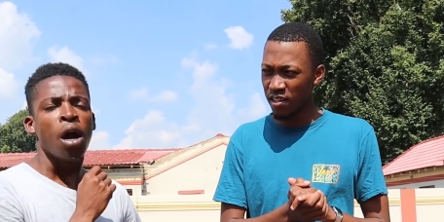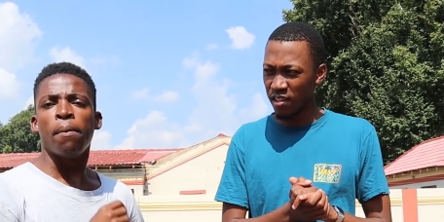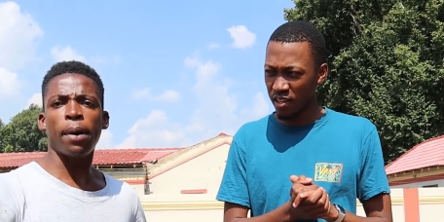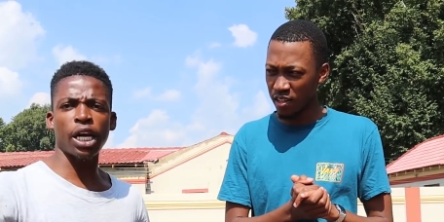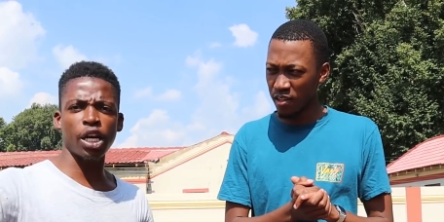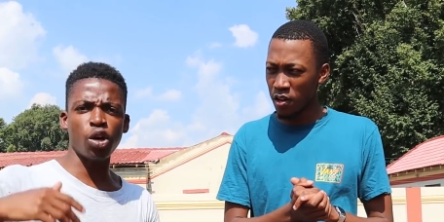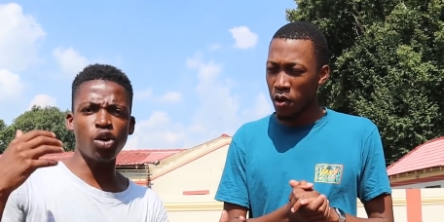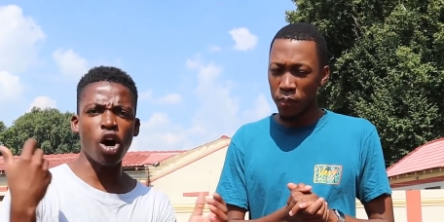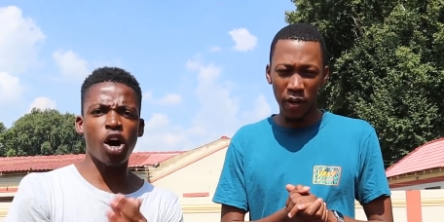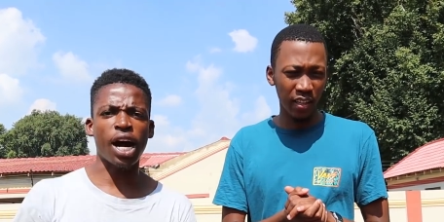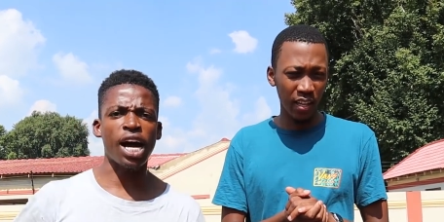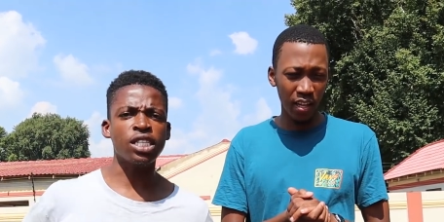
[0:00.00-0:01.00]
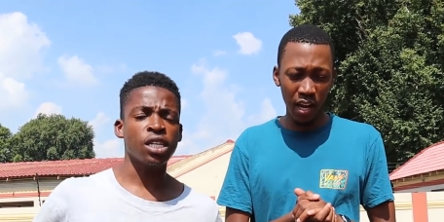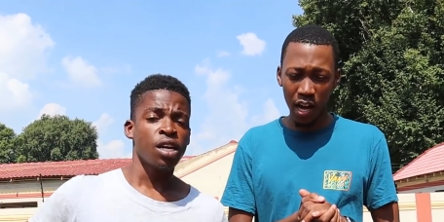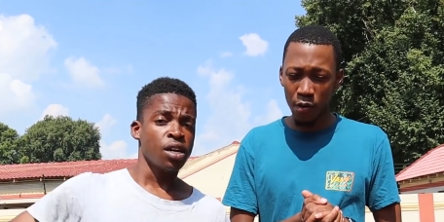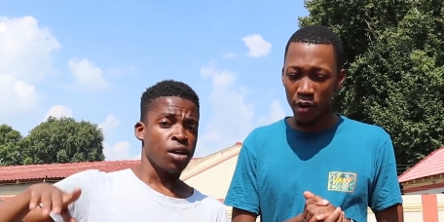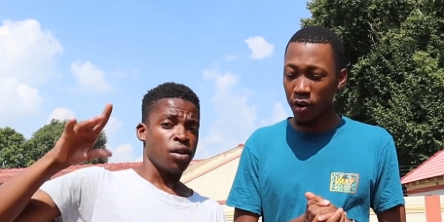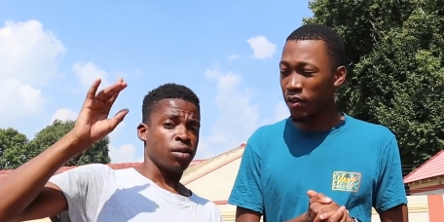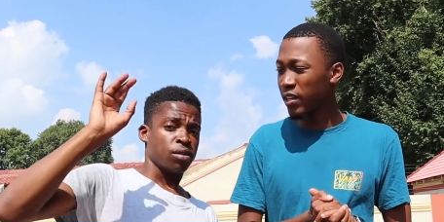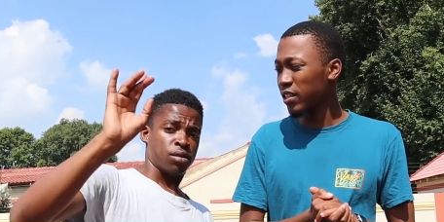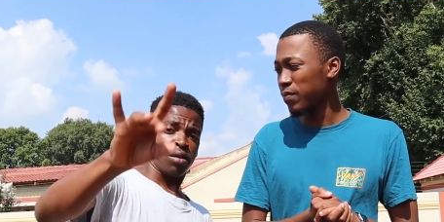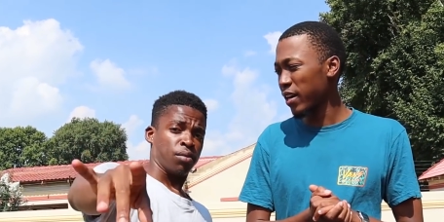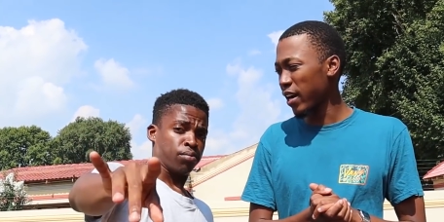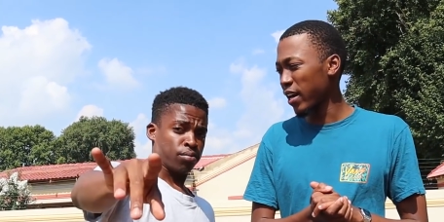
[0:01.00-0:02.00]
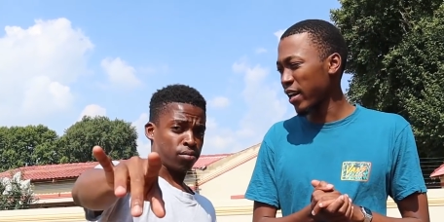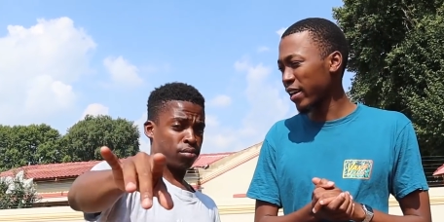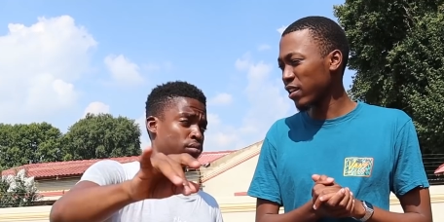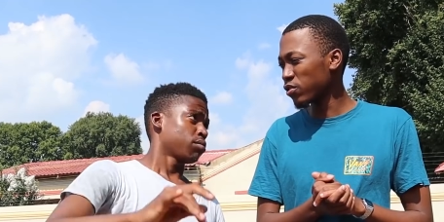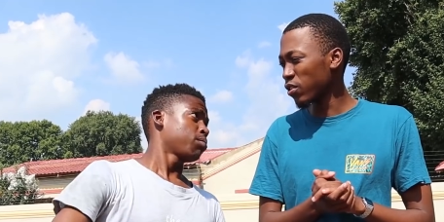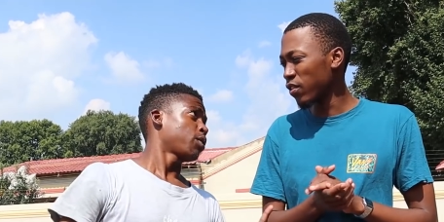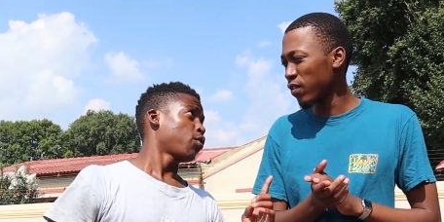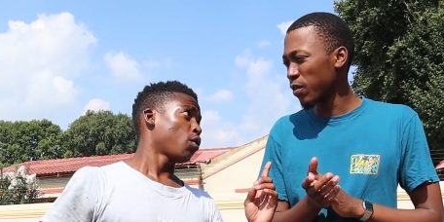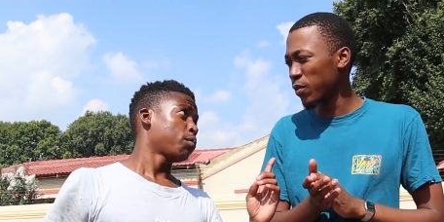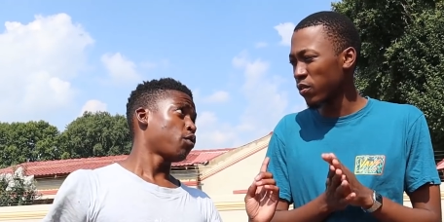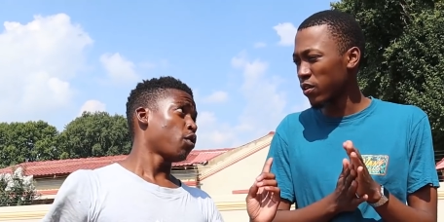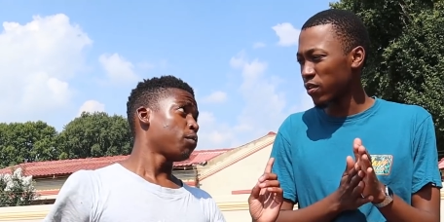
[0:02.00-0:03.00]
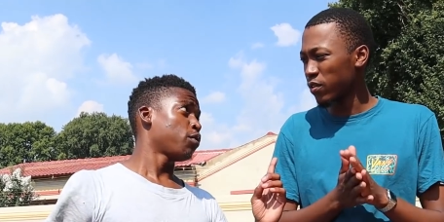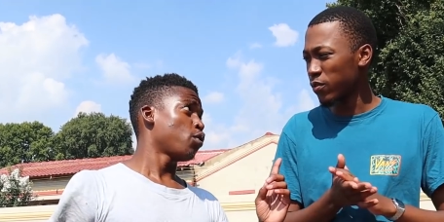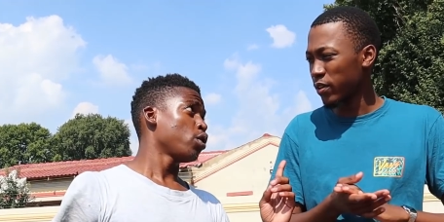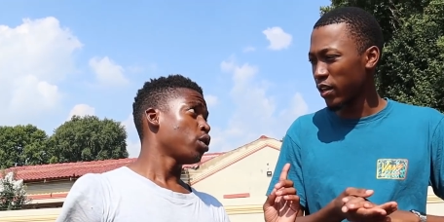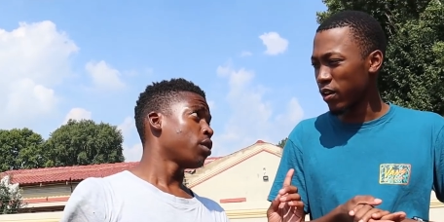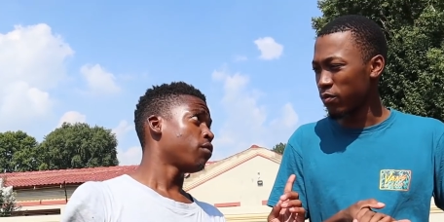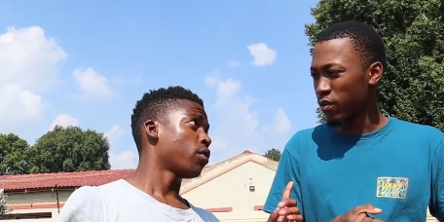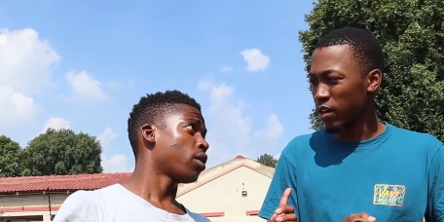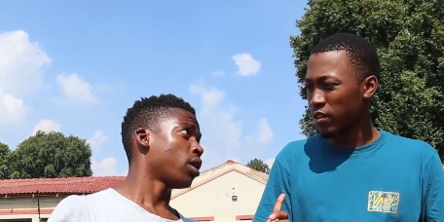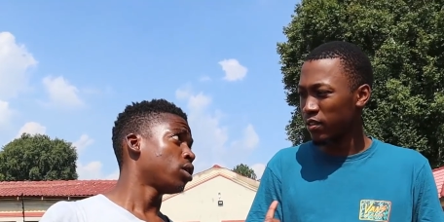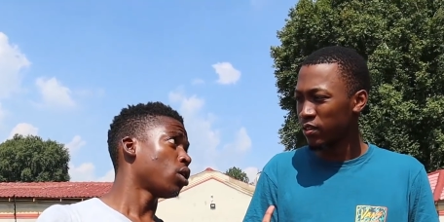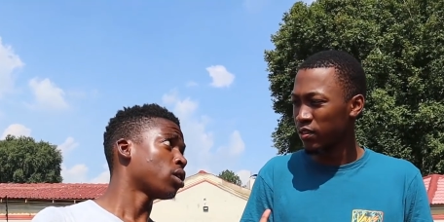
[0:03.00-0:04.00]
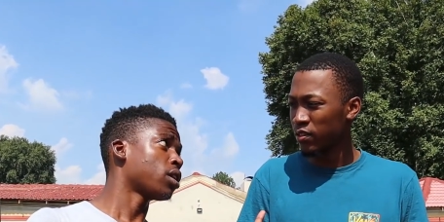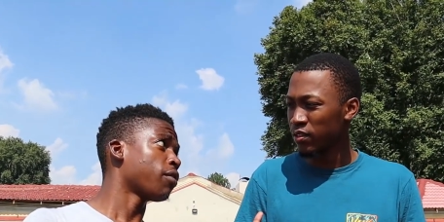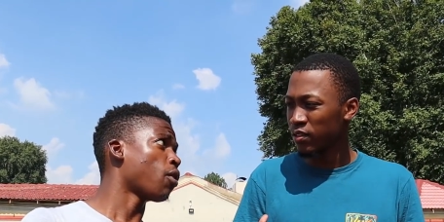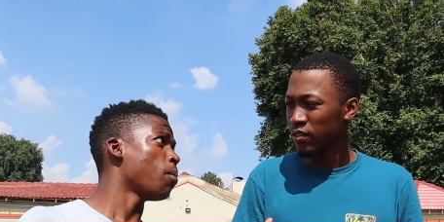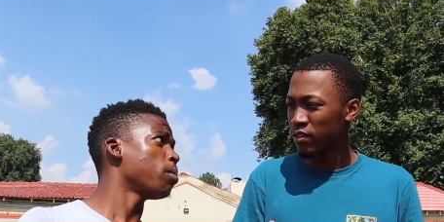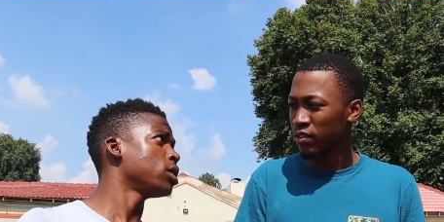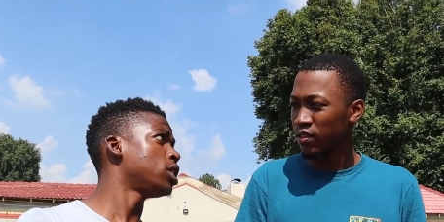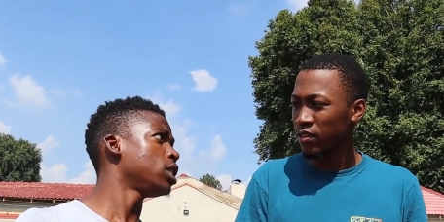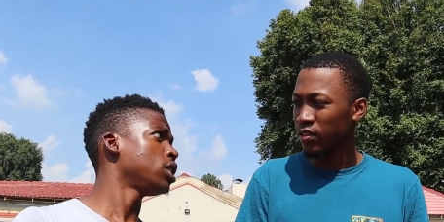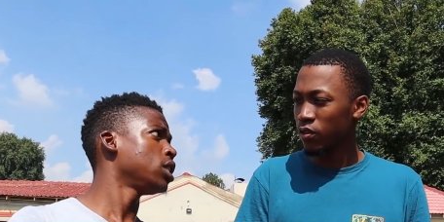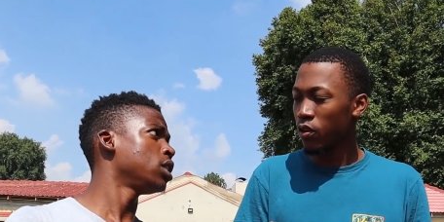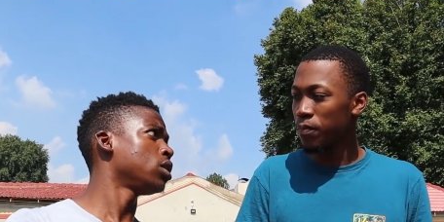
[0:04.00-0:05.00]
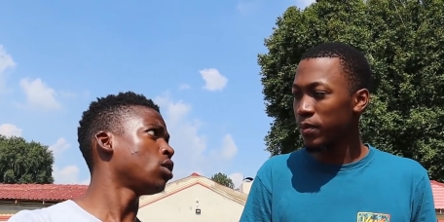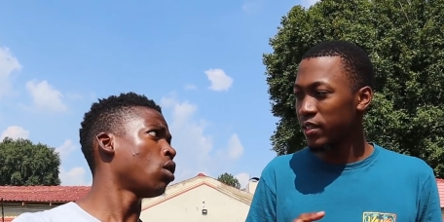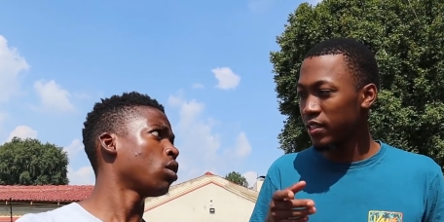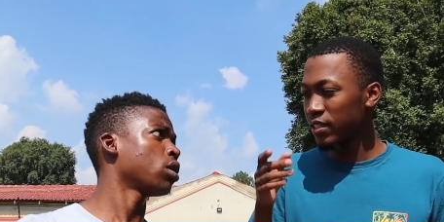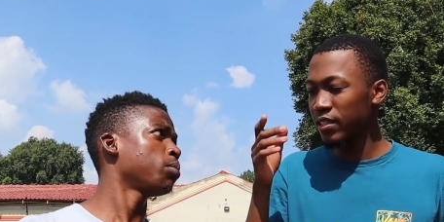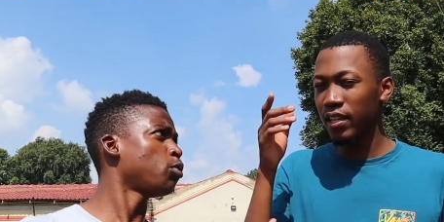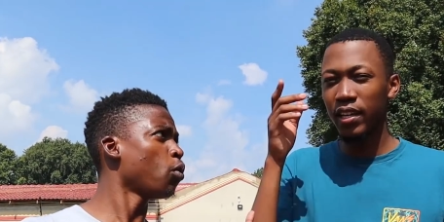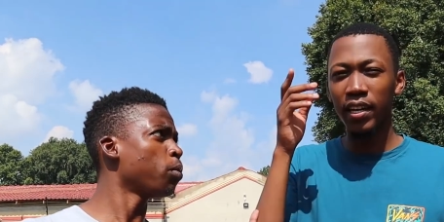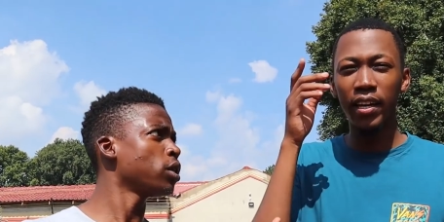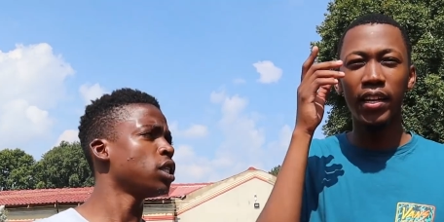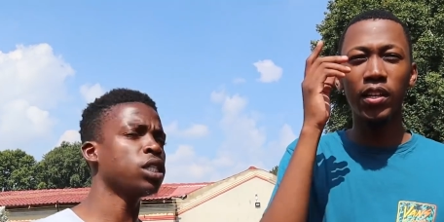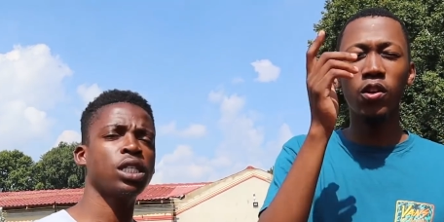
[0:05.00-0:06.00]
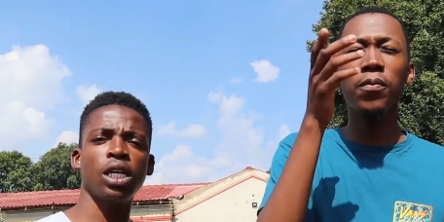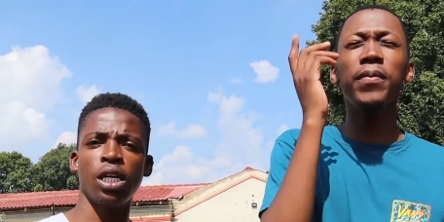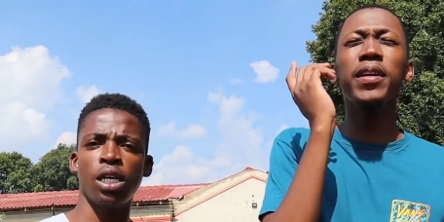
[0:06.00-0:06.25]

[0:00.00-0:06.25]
Speaker 1: Mara, you know, guys. We are on it, my guy. I resolve everyone. I forgot, dog, the competition. Competition.